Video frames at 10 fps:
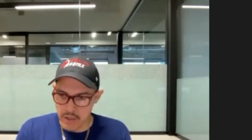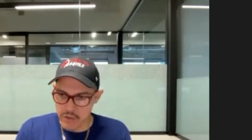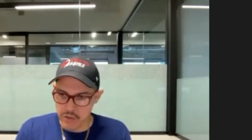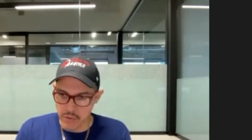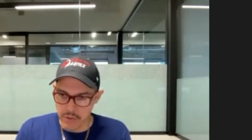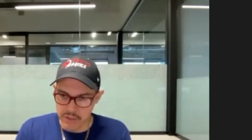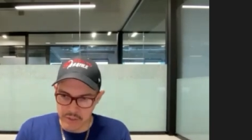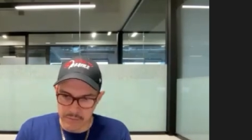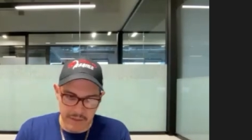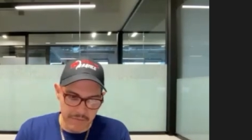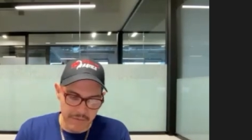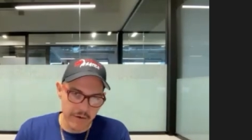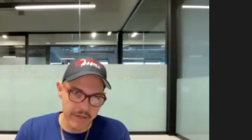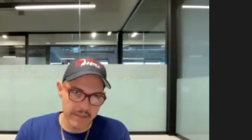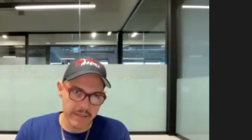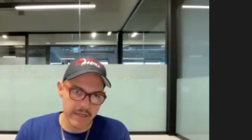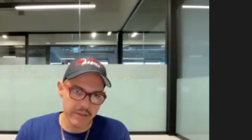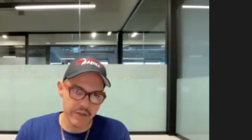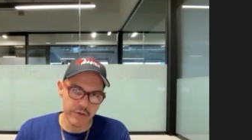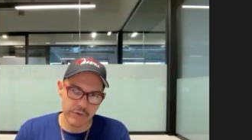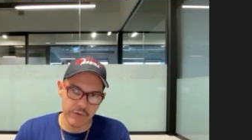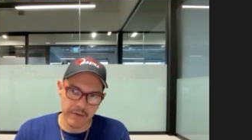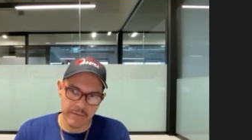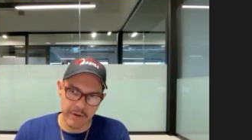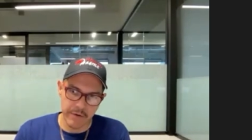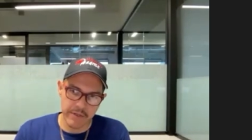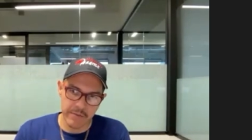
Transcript: So it's just being very intentional and very,